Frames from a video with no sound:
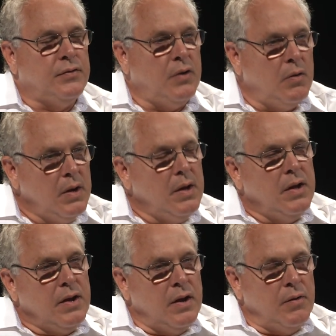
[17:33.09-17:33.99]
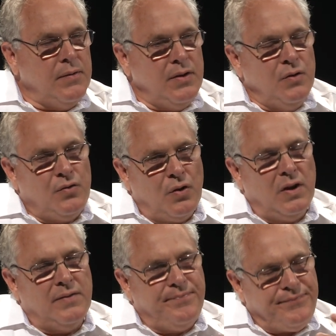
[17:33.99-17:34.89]
So you sort
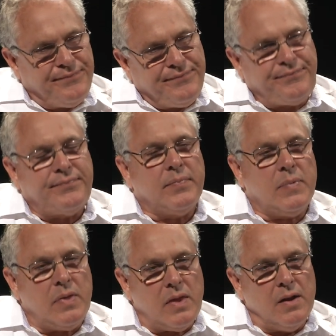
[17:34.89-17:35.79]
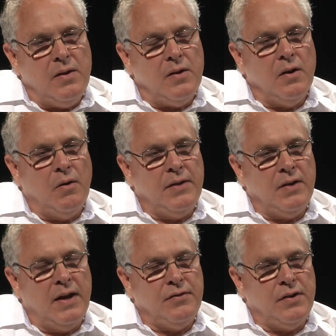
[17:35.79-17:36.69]
of
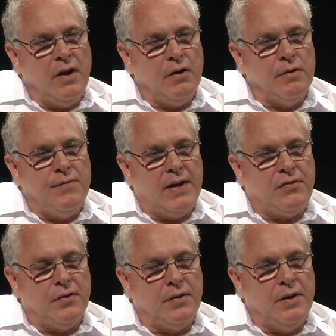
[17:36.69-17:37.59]
as a younger investor,